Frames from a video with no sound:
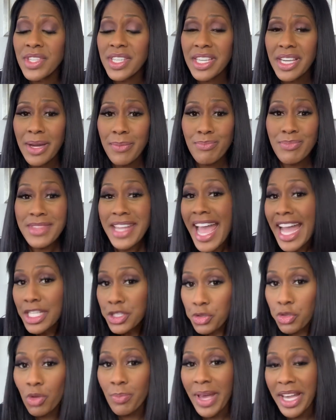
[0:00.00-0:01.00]
the um,
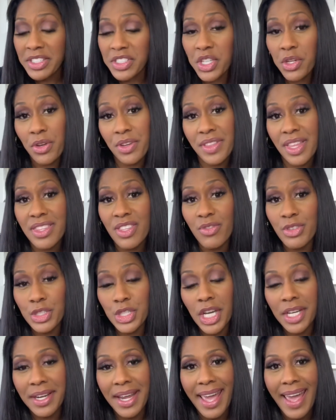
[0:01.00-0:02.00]
natural bacteria that the
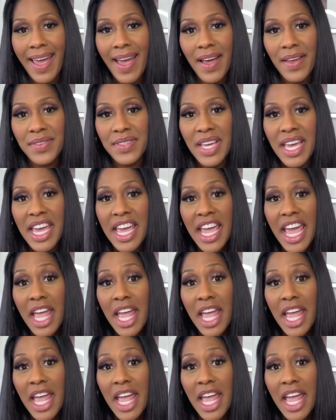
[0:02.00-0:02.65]
vagina has